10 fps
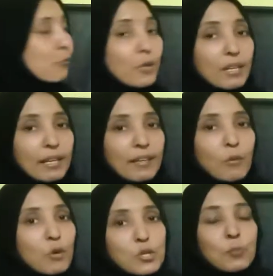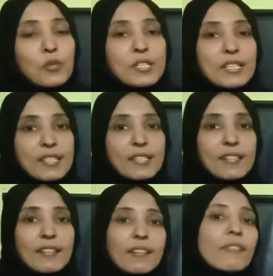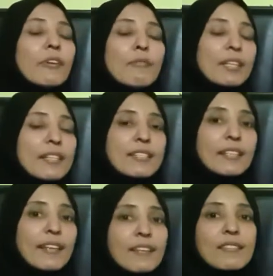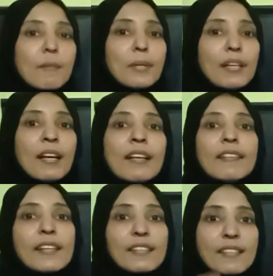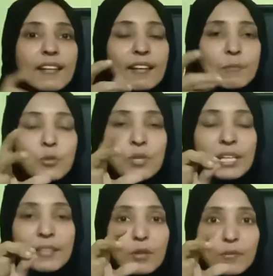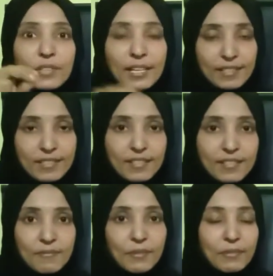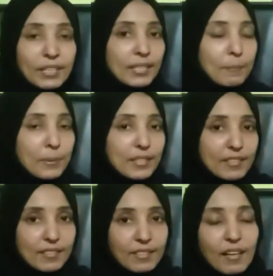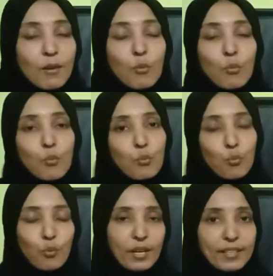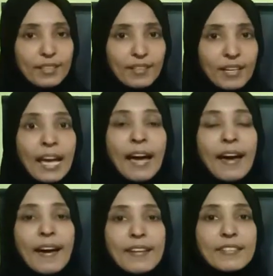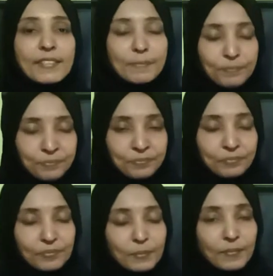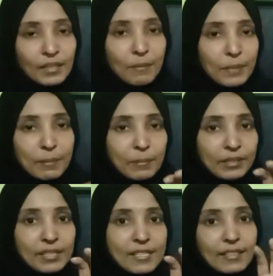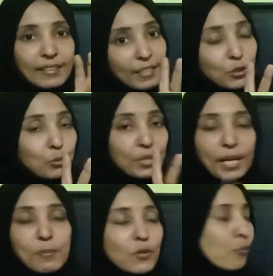for osmosis, what we can say the example, that is the swelling of the raisins when we are keeping it in the water. And there are two types of